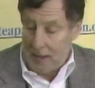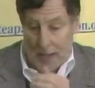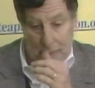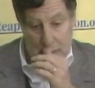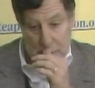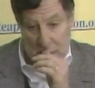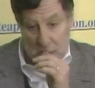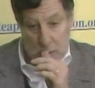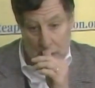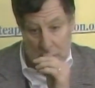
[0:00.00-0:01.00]
And these
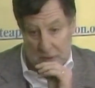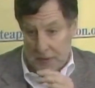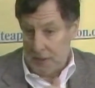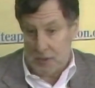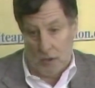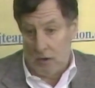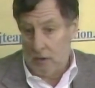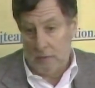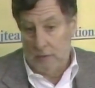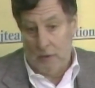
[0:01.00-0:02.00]
pension liabilities
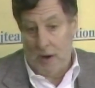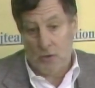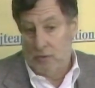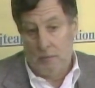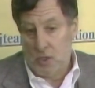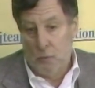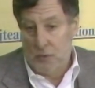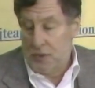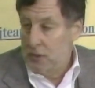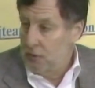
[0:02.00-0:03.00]
they're actually much more
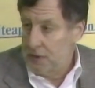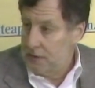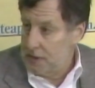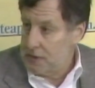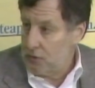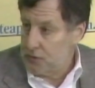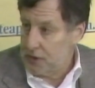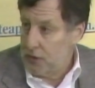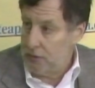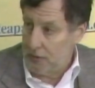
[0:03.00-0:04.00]
secure than Social
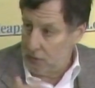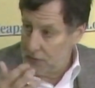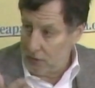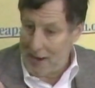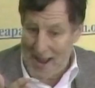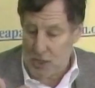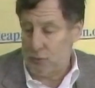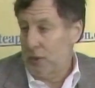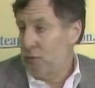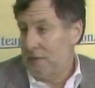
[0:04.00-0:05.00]
Security. They're
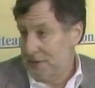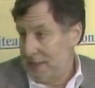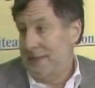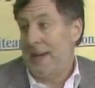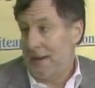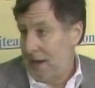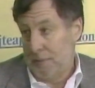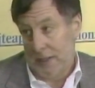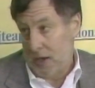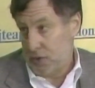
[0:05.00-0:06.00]
actually equivalent to debt
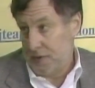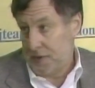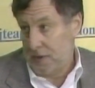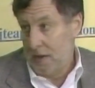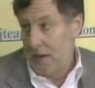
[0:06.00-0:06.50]
obligations.